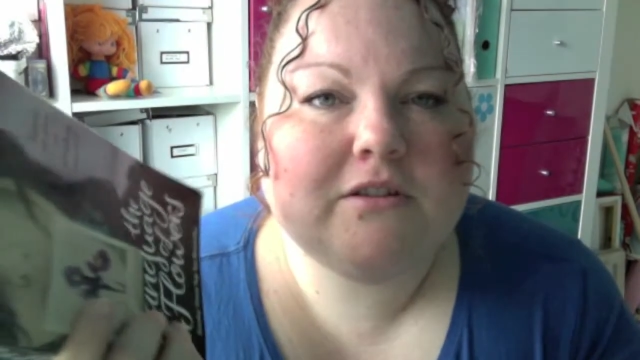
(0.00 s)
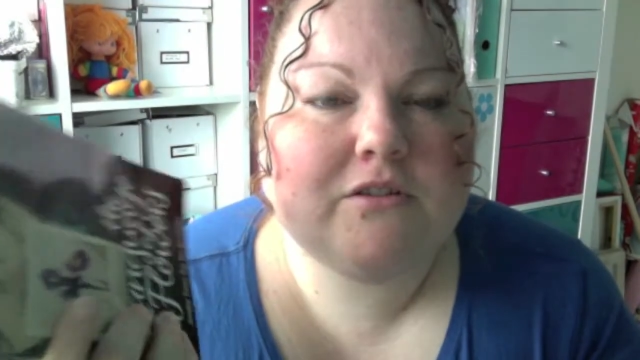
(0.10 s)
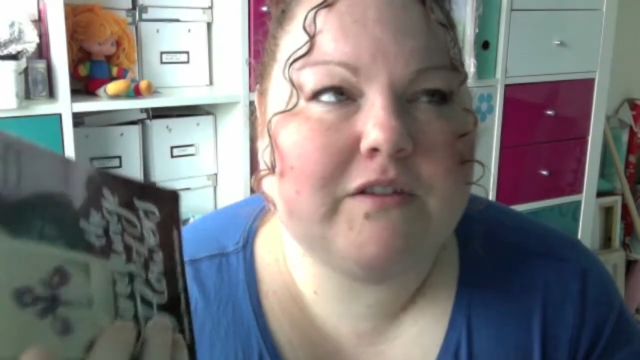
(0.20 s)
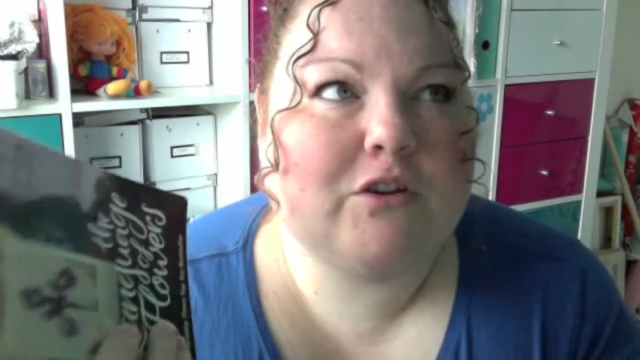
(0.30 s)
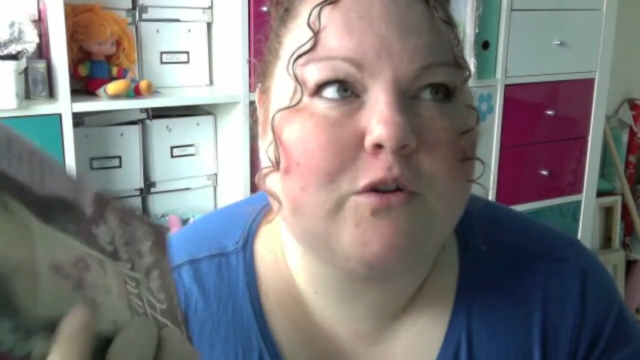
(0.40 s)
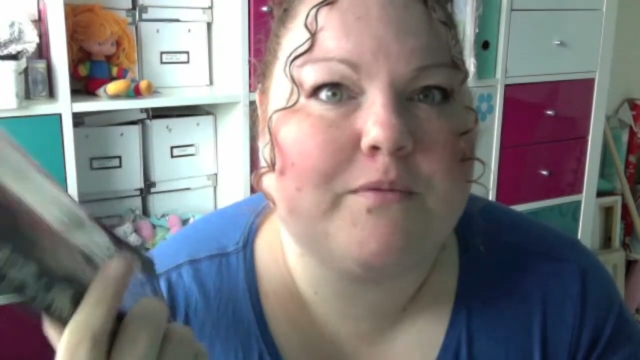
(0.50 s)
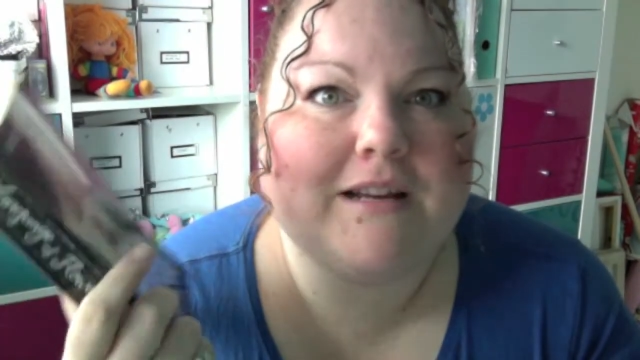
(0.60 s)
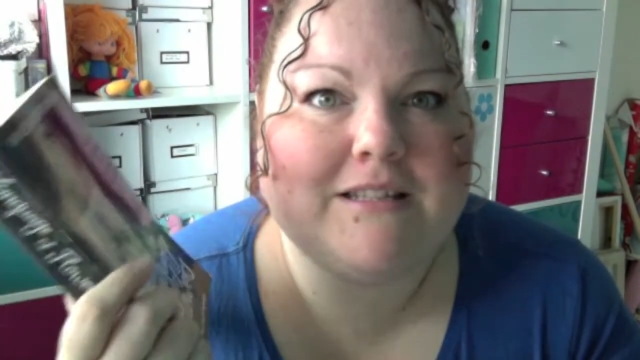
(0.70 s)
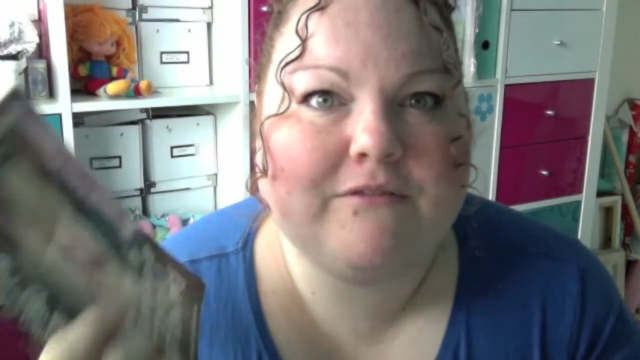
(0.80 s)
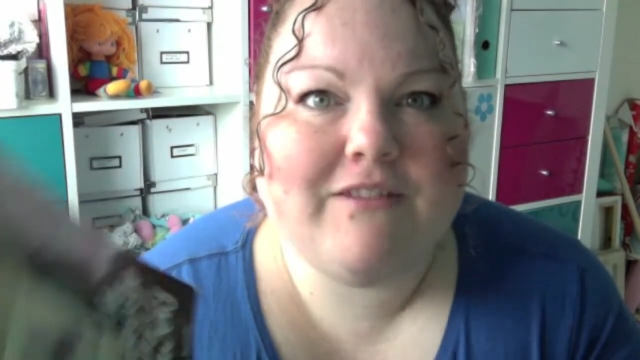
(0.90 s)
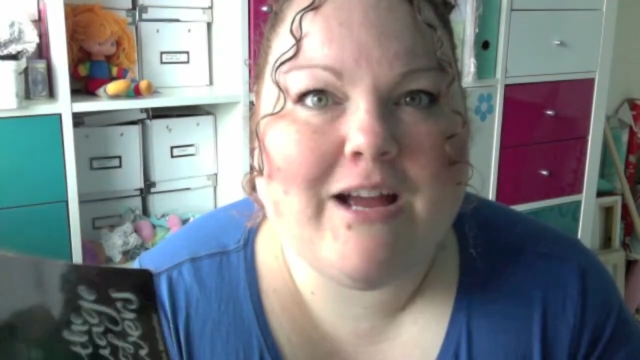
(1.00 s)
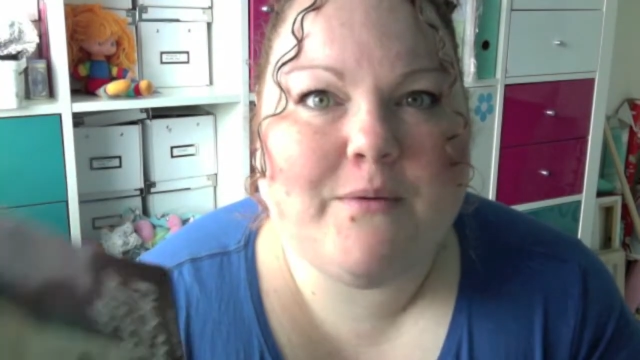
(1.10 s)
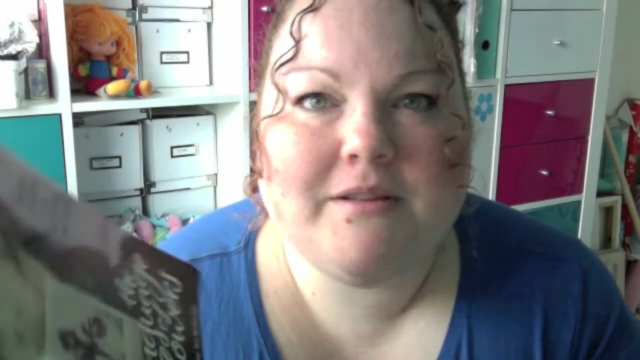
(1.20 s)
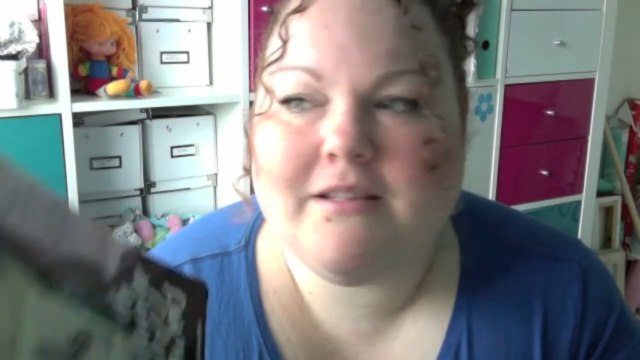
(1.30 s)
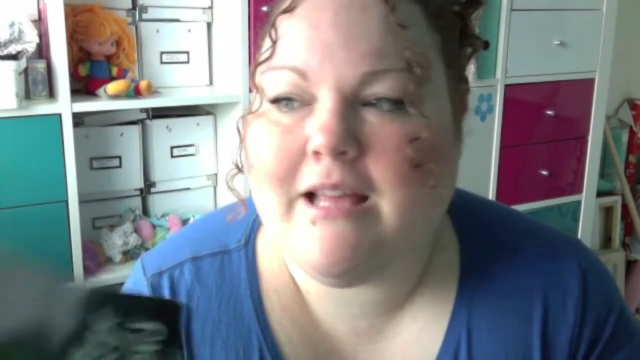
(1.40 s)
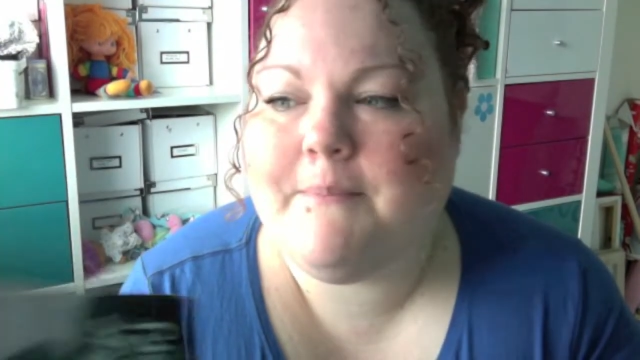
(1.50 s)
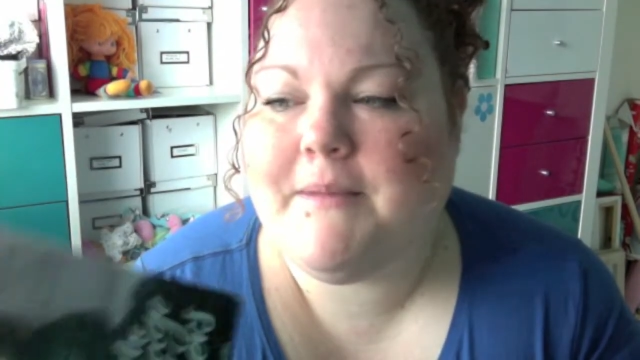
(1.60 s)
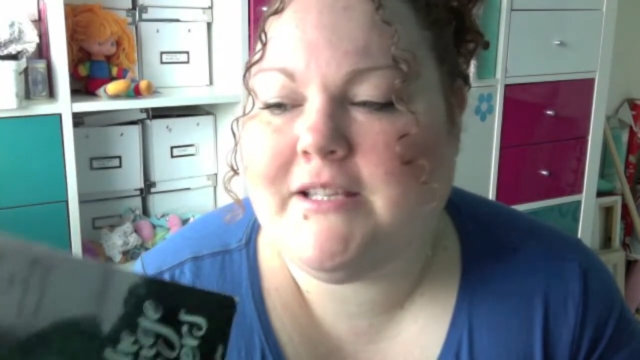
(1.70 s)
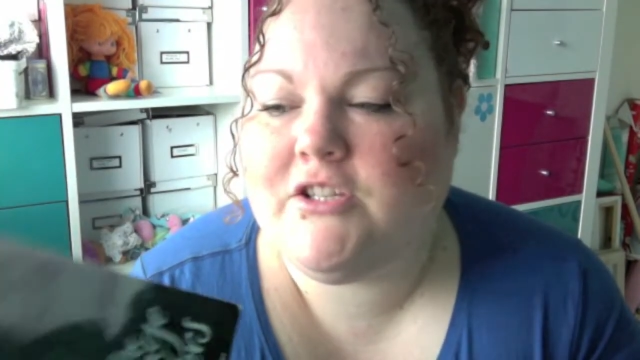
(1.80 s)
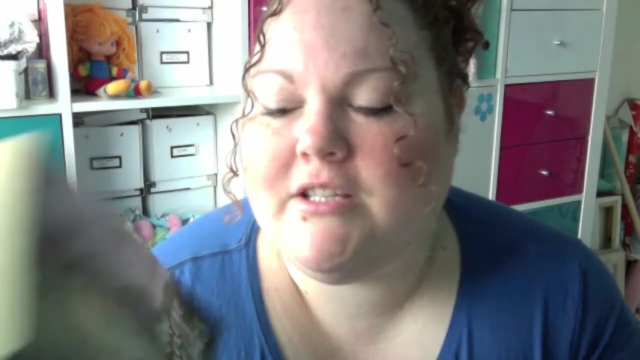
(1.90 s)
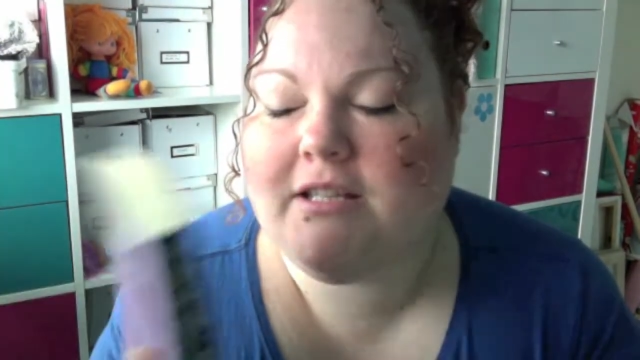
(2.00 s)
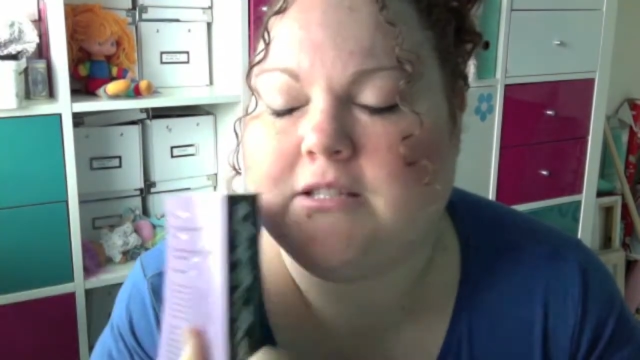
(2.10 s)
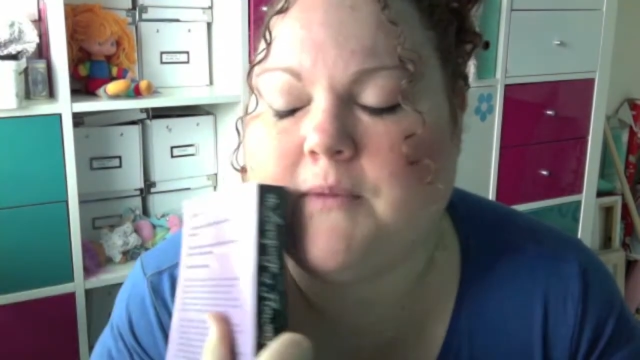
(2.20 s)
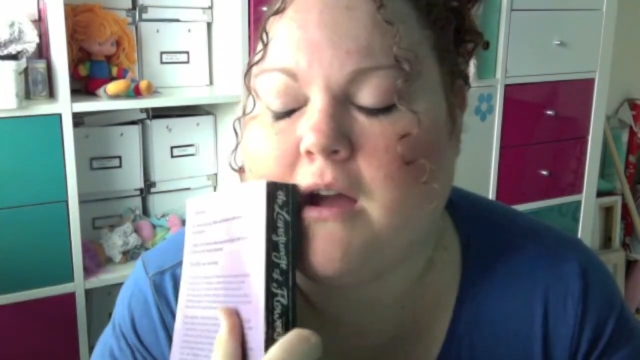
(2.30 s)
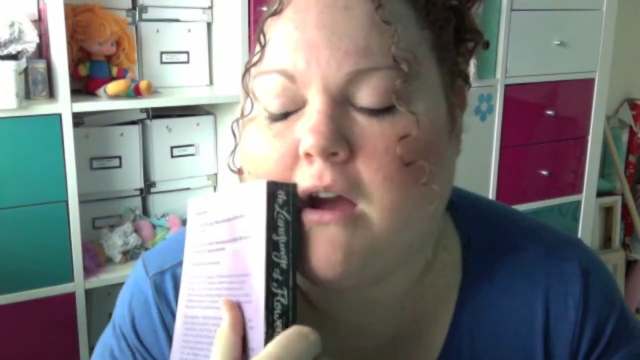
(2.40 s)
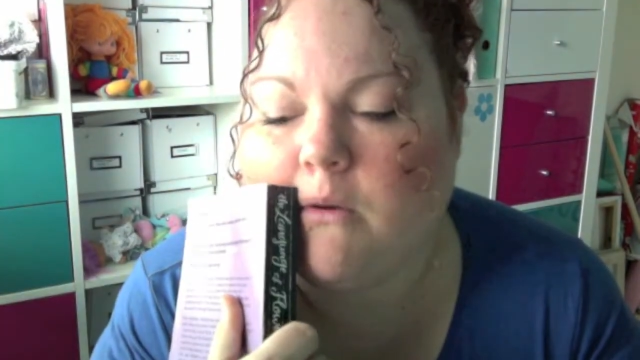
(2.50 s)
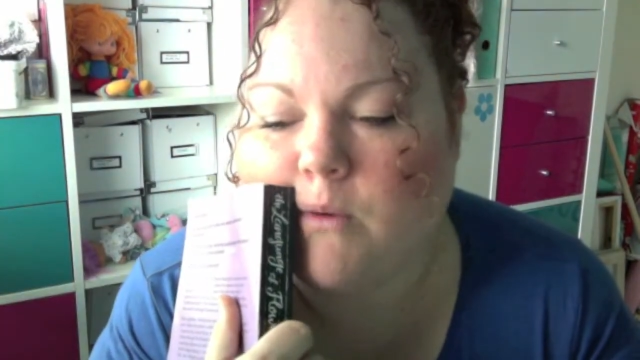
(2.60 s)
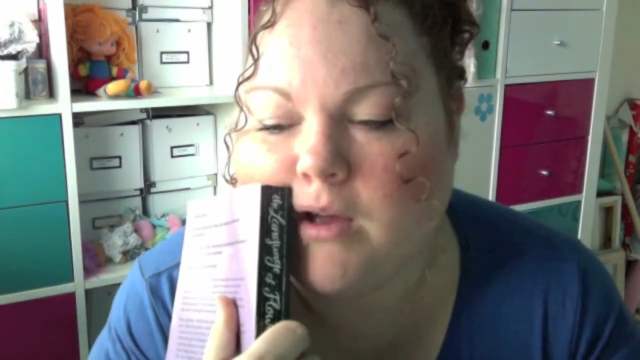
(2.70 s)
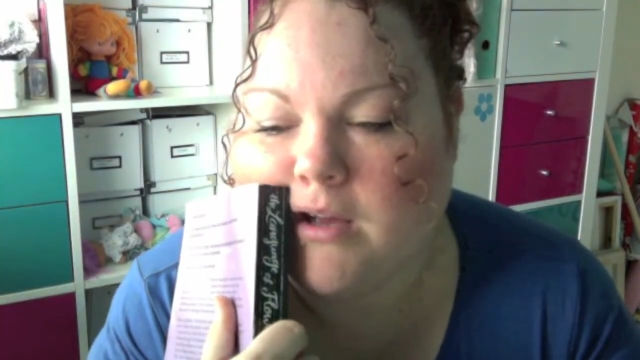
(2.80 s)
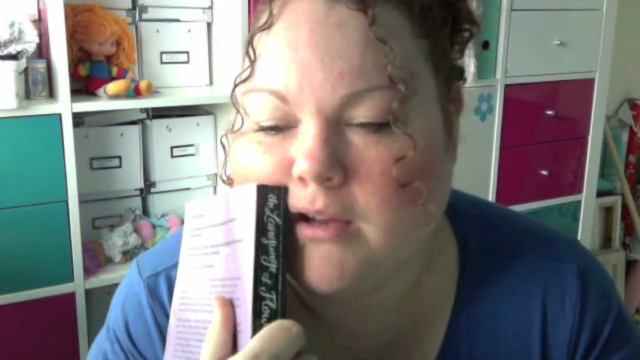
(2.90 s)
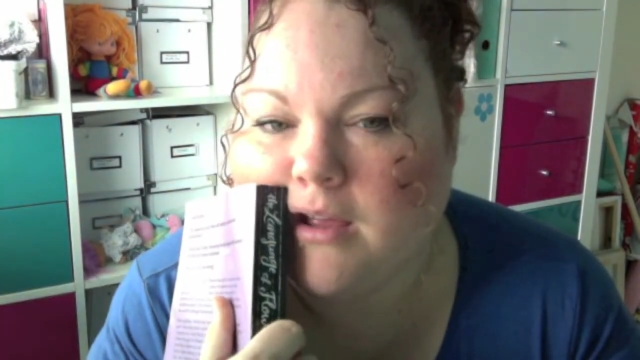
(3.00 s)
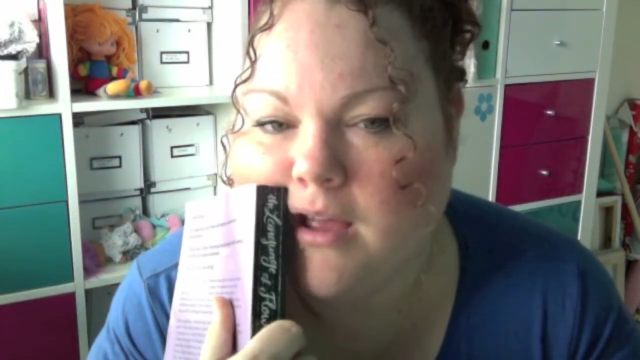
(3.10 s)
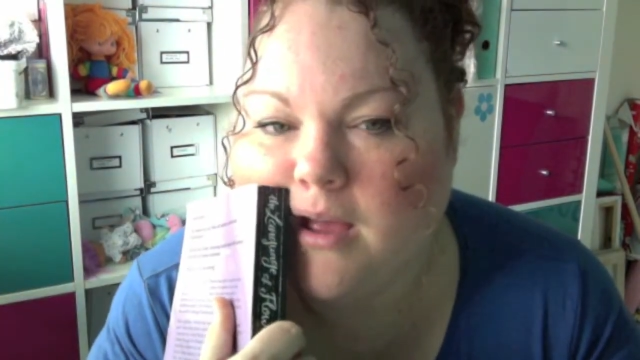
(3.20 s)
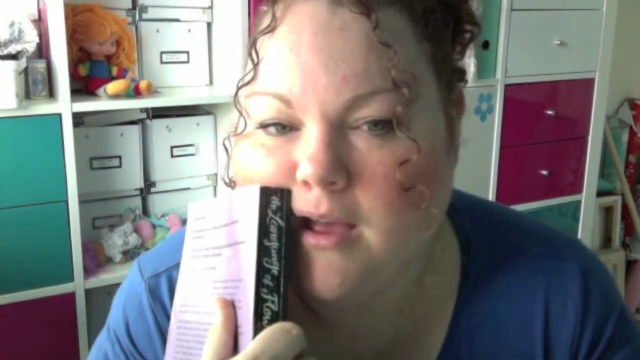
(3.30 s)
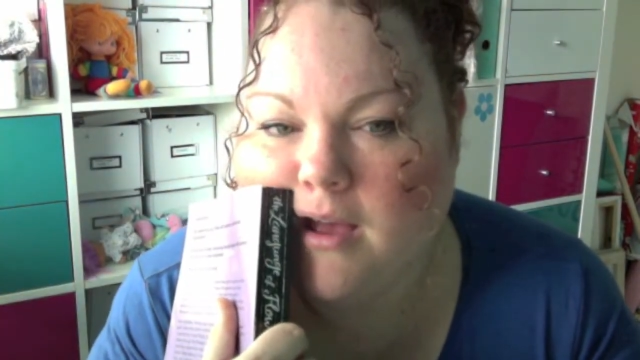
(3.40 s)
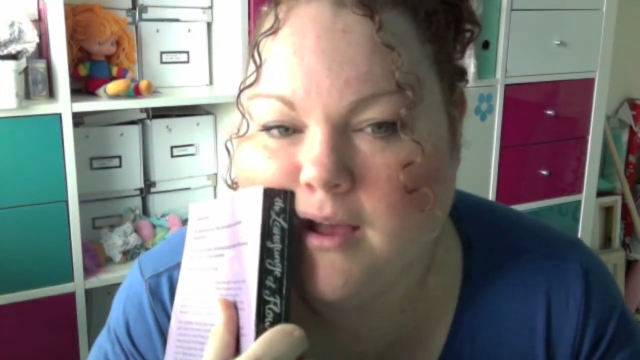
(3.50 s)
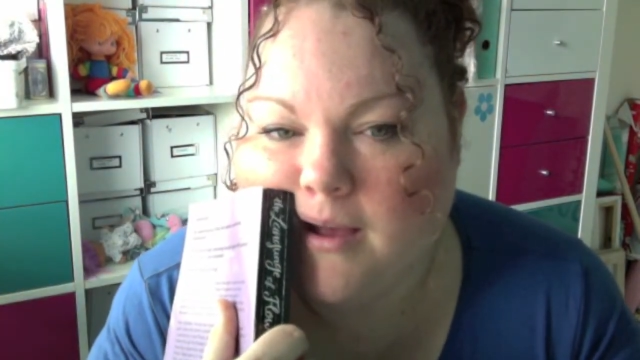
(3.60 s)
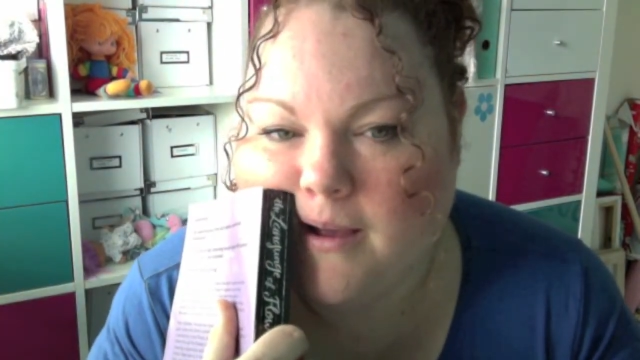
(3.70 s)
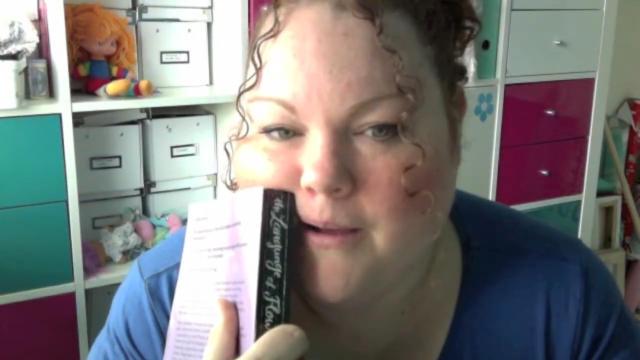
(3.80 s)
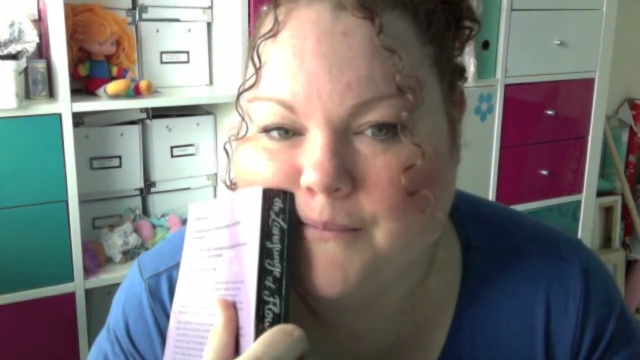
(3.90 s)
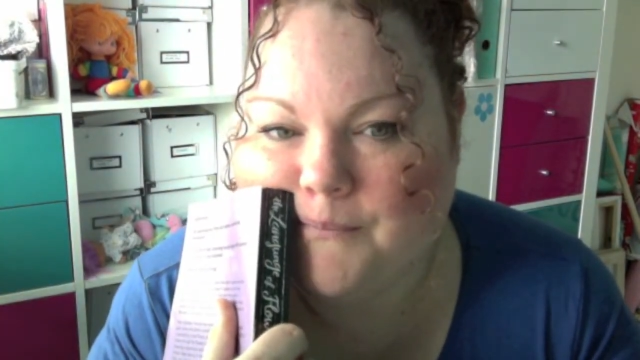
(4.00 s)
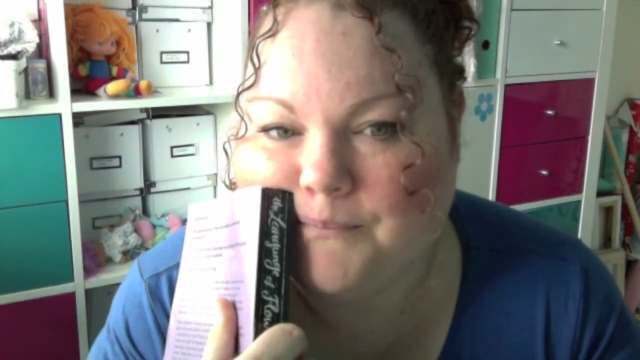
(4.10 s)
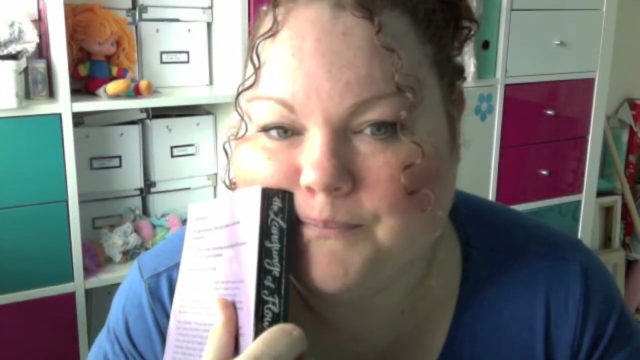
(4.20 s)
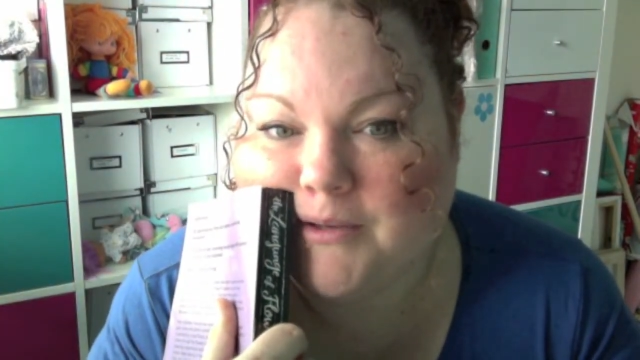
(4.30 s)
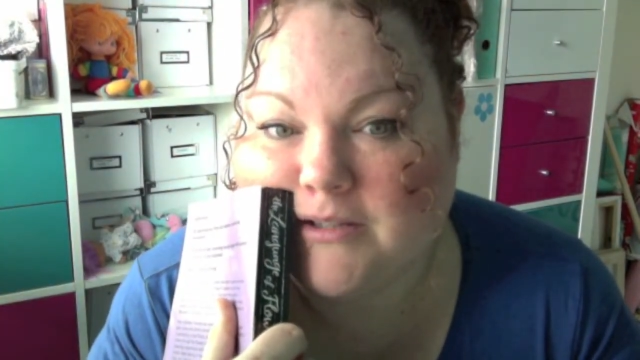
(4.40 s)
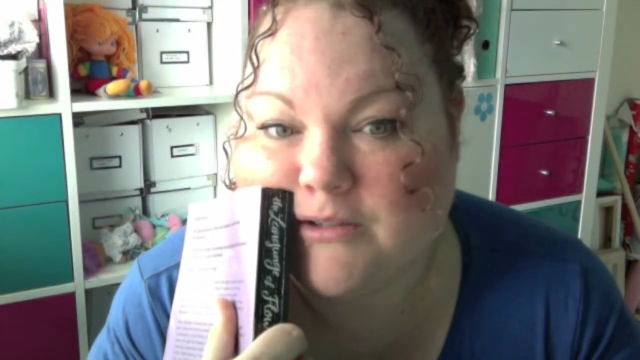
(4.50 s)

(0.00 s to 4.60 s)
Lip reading: sort of incorporating flowers and their messages into my artwork, because I